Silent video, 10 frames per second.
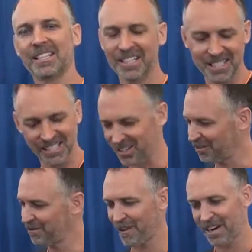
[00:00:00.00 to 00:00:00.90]
These are
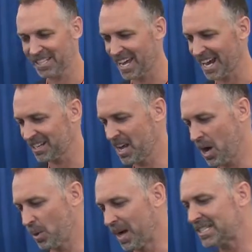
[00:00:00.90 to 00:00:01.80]
fun as heck. When I